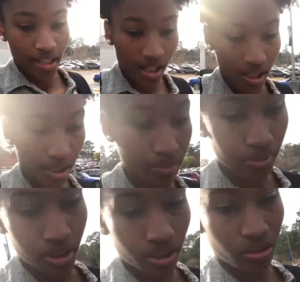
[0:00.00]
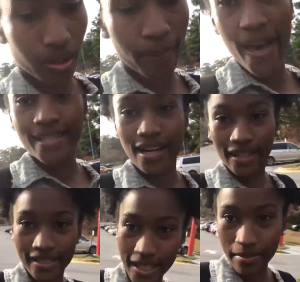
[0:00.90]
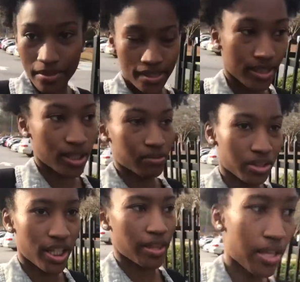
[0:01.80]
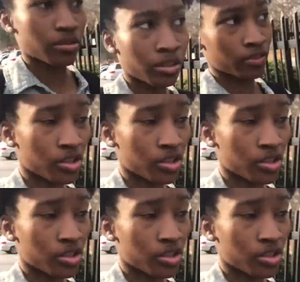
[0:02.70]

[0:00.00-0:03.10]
to pass our exams and stuff. So yeah, that's the only